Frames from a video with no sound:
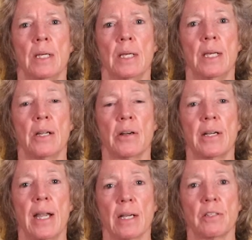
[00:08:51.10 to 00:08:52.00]
In our
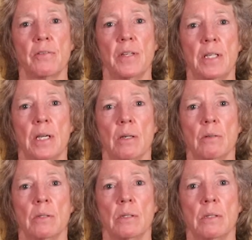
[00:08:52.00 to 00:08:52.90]
next
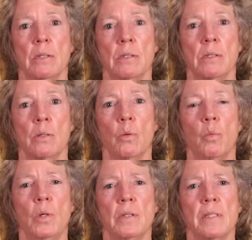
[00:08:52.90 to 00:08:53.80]
video,
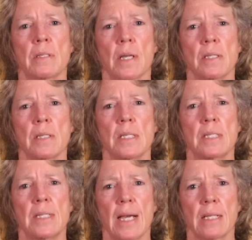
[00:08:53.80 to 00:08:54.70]
we'll discuss the
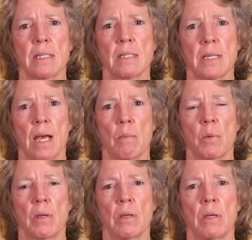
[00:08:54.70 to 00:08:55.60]
second step
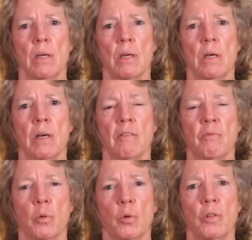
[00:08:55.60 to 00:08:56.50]
of
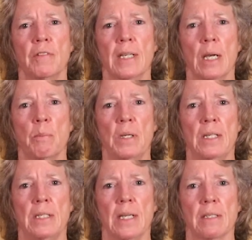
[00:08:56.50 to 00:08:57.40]
proving a
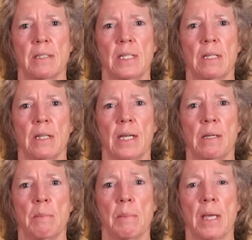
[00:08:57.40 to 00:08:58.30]
PTSD
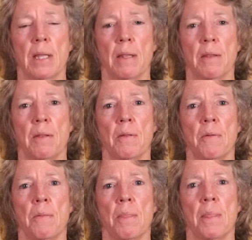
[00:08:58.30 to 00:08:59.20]
claim.
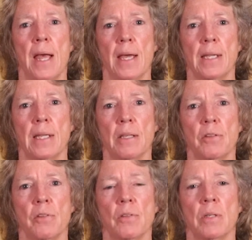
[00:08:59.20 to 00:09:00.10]
That
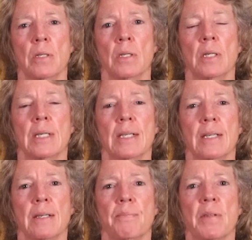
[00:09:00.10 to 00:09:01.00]
is
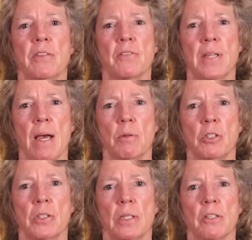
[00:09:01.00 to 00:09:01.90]

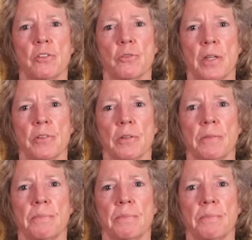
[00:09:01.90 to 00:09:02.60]
establishing the stressor.